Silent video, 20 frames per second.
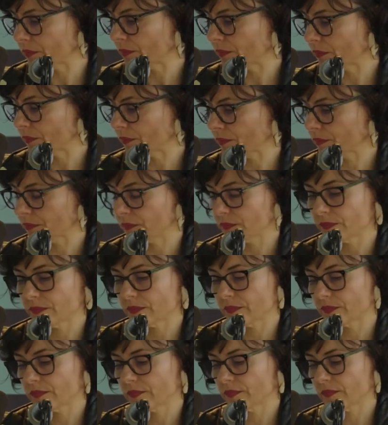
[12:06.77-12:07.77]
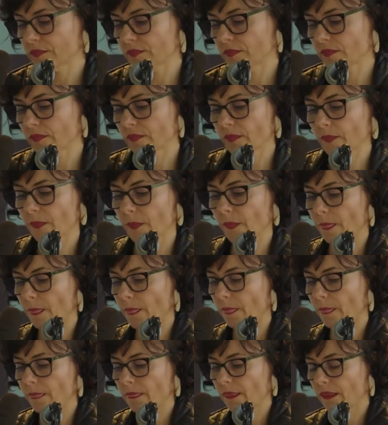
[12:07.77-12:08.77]

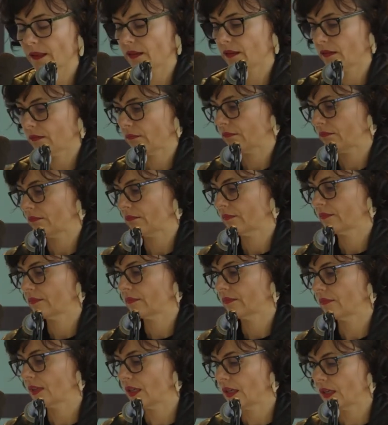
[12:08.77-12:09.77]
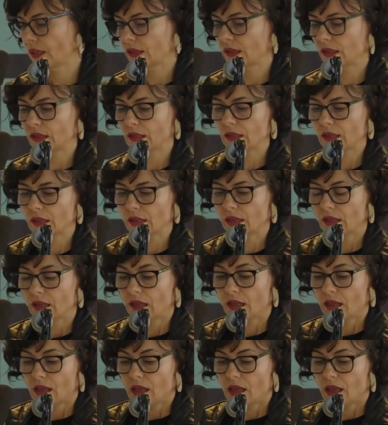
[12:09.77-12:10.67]
No one is speaking in this clip.